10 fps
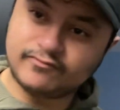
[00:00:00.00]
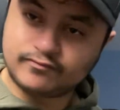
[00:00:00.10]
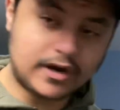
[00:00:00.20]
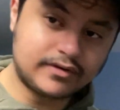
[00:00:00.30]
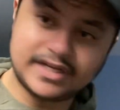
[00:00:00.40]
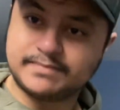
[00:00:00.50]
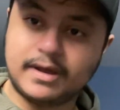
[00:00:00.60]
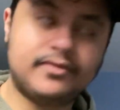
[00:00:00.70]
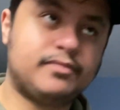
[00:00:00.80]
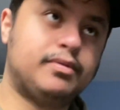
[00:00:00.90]
around this
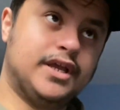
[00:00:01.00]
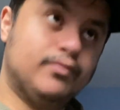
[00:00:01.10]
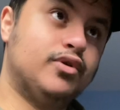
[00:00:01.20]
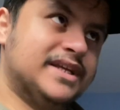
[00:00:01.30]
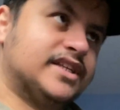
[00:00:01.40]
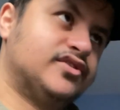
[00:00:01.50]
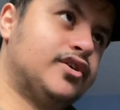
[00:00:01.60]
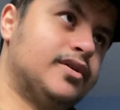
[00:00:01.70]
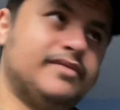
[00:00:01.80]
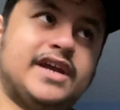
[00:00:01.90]
month, but he will miss the
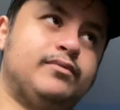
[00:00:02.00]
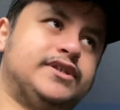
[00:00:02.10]
Tottenham game,